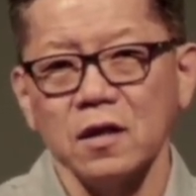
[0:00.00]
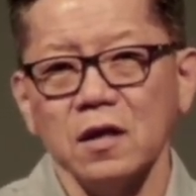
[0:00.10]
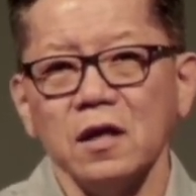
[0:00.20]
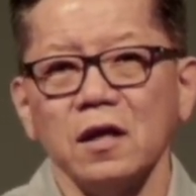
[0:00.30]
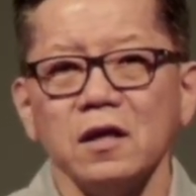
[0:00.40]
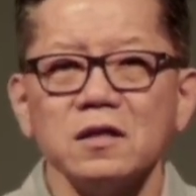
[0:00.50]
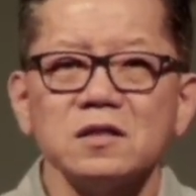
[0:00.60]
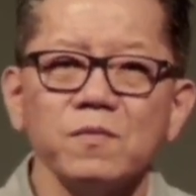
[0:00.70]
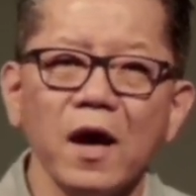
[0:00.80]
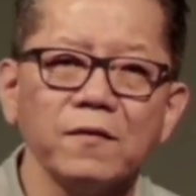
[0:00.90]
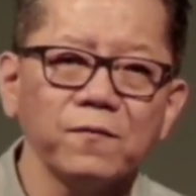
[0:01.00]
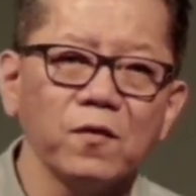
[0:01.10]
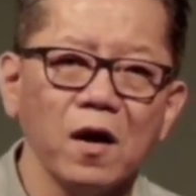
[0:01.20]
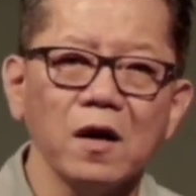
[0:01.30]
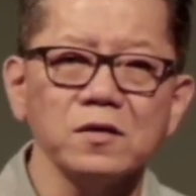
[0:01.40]
It is meant
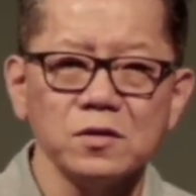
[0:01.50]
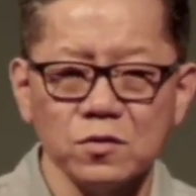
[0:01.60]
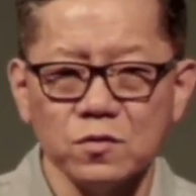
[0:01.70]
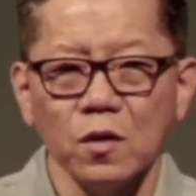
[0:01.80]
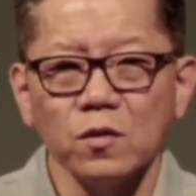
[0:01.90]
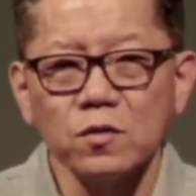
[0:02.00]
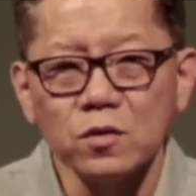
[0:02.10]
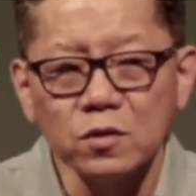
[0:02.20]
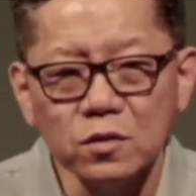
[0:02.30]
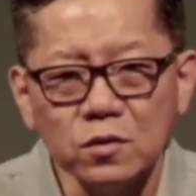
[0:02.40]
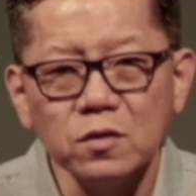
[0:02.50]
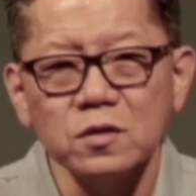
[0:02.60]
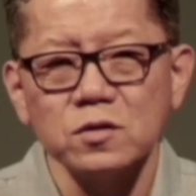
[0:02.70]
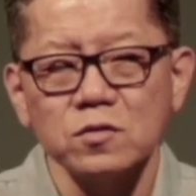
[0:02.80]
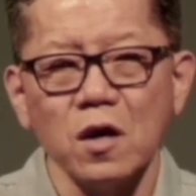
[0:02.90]
for us to grow through the
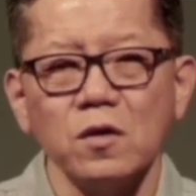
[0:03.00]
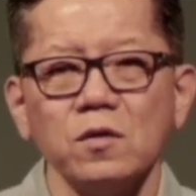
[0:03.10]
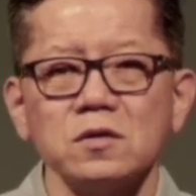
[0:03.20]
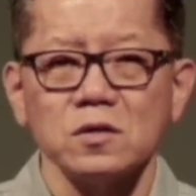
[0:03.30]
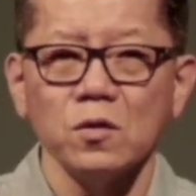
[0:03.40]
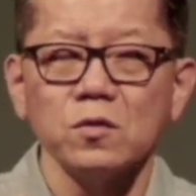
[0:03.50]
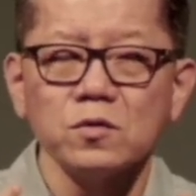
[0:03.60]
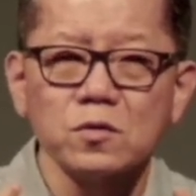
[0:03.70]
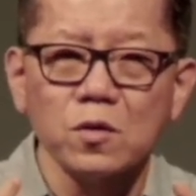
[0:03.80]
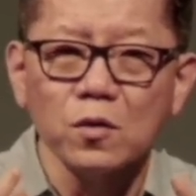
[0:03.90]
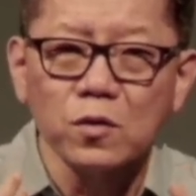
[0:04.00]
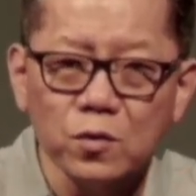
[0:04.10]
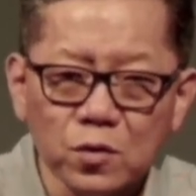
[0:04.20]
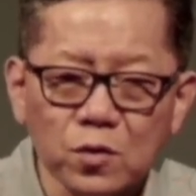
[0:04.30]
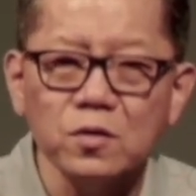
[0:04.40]
struggles, go, grow
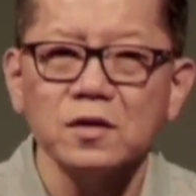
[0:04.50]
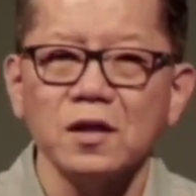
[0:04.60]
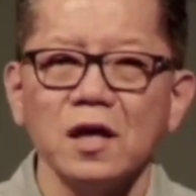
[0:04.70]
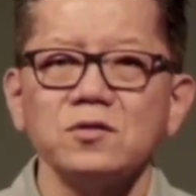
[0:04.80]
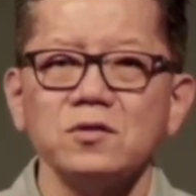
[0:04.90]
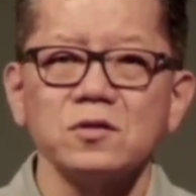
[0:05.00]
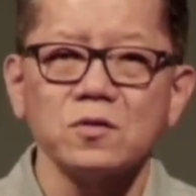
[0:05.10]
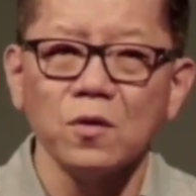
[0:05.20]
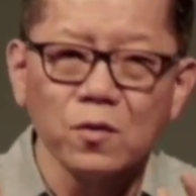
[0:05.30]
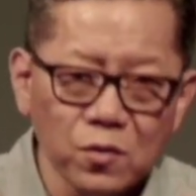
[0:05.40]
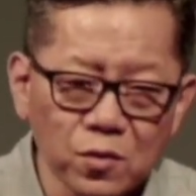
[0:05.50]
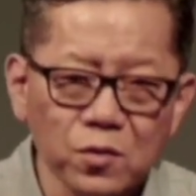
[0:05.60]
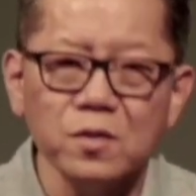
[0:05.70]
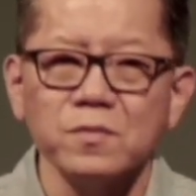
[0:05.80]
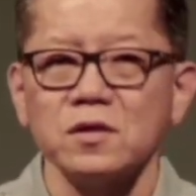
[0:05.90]
through the tensions, grow
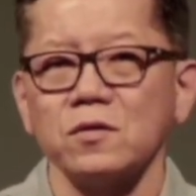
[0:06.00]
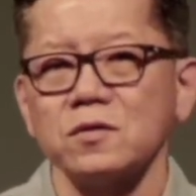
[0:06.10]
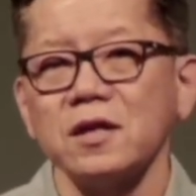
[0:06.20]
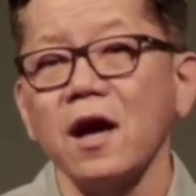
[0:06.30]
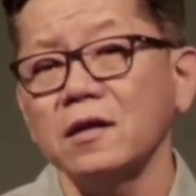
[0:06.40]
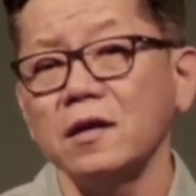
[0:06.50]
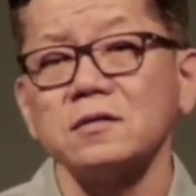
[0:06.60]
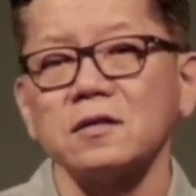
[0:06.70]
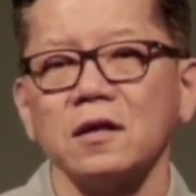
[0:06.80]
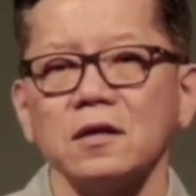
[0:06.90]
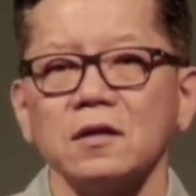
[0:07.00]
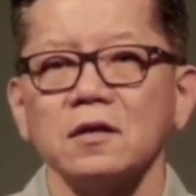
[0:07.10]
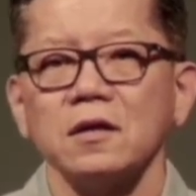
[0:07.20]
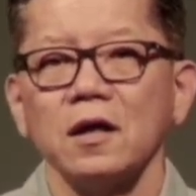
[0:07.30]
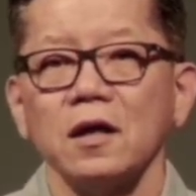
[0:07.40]
through the misunderstandings,
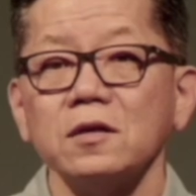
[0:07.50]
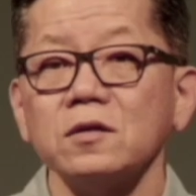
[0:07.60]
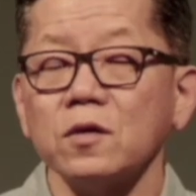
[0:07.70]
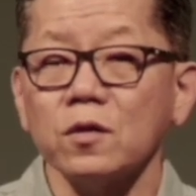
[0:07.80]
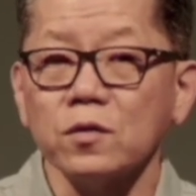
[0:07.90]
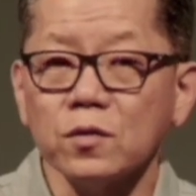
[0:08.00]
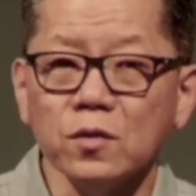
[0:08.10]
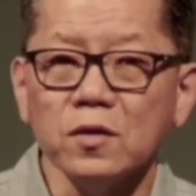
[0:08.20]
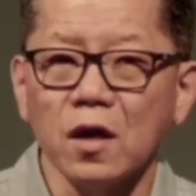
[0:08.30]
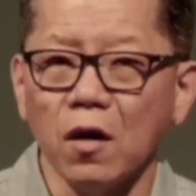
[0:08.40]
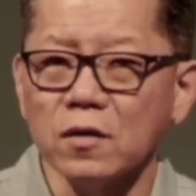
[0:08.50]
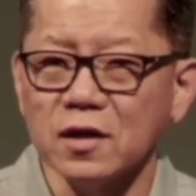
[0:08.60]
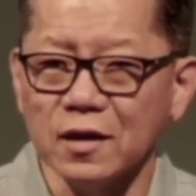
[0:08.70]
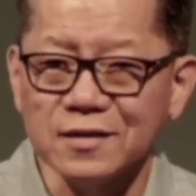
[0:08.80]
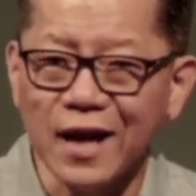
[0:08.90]
and grow through the, all the
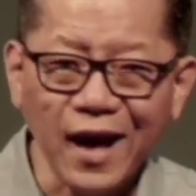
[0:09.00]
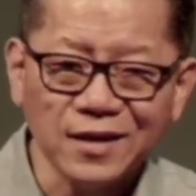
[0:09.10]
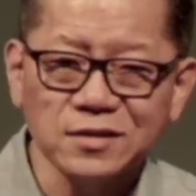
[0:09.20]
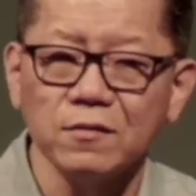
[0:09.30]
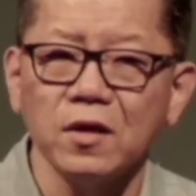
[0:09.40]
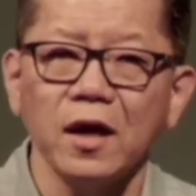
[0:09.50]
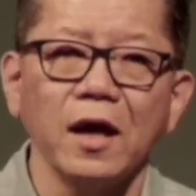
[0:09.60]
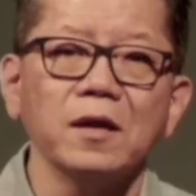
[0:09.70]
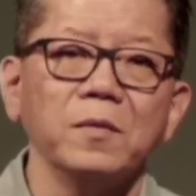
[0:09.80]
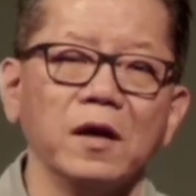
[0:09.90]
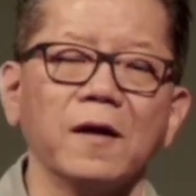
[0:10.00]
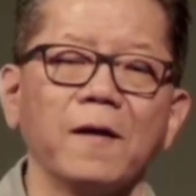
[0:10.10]
attacks of the enemy.